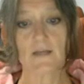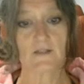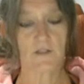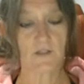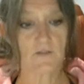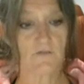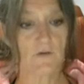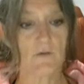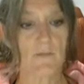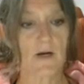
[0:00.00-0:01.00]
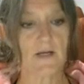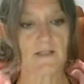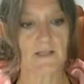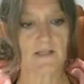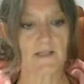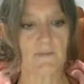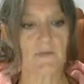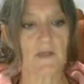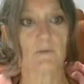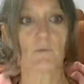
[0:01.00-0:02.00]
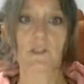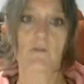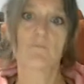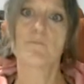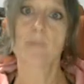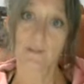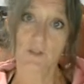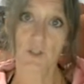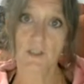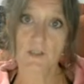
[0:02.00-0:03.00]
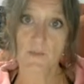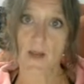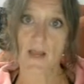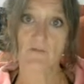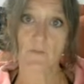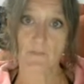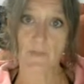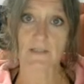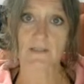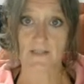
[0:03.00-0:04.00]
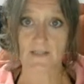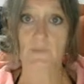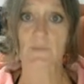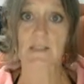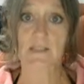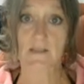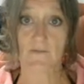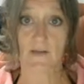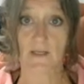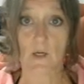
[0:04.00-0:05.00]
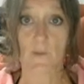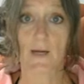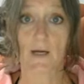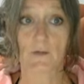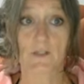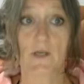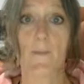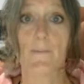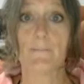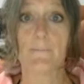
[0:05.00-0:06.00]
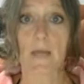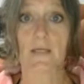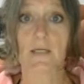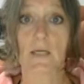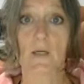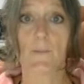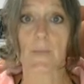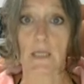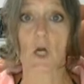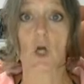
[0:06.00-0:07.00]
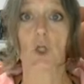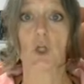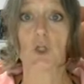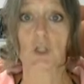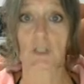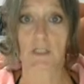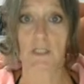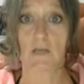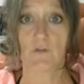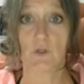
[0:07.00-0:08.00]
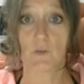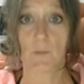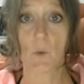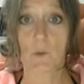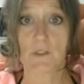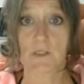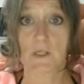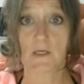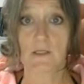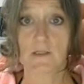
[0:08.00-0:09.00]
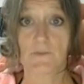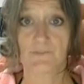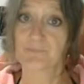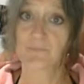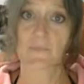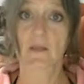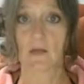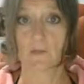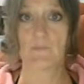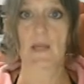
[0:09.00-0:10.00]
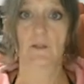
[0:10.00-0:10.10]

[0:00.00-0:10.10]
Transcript: so just a few reminders, something which I've mentioned but I haven't been dead specific about. So it may be a good idea for you to pause this and make